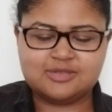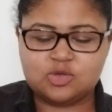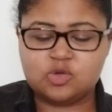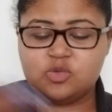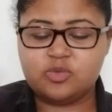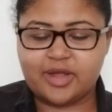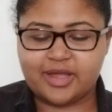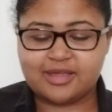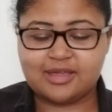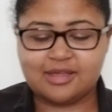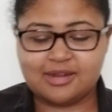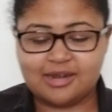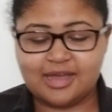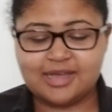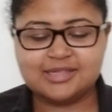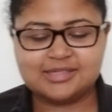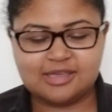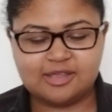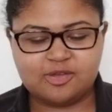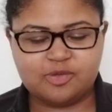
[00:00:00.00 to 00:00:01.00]
to
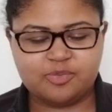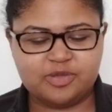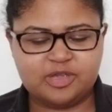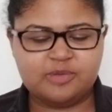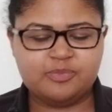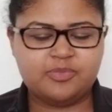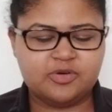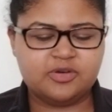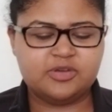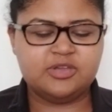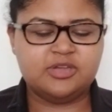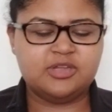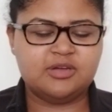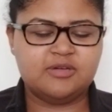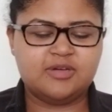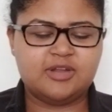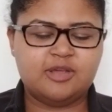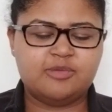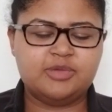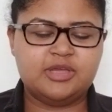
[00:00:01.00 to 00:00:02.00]
recognize other people. You know
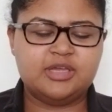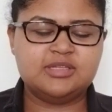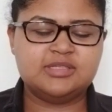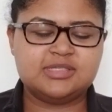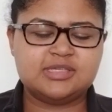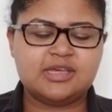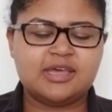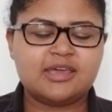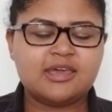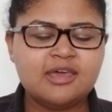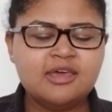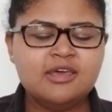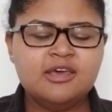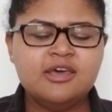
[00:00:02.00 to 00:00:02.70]
what I mean? So like,